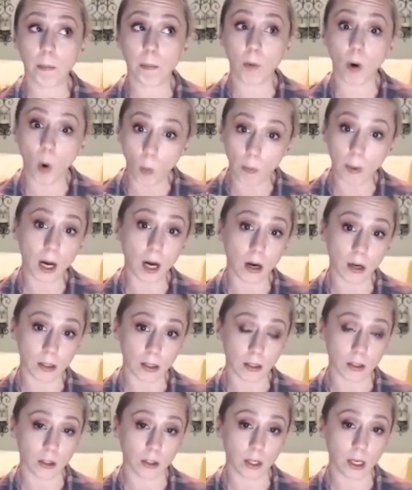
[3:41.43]
open heart
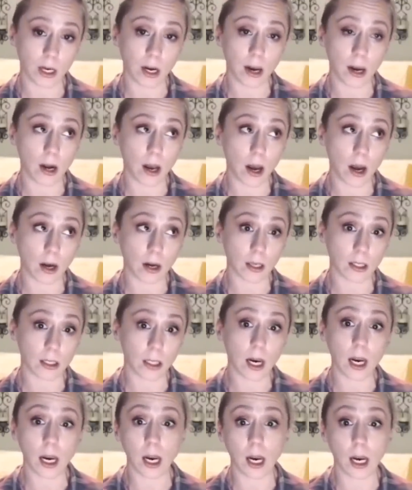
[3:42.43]
surgery on August
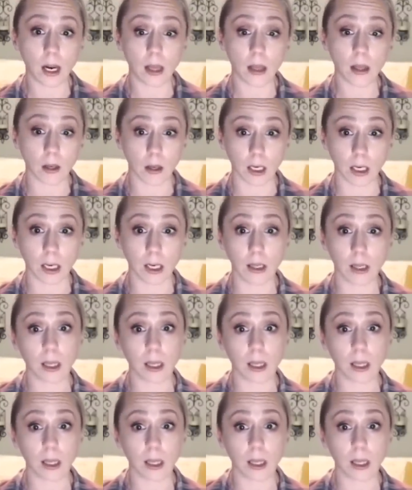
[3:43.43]
30th.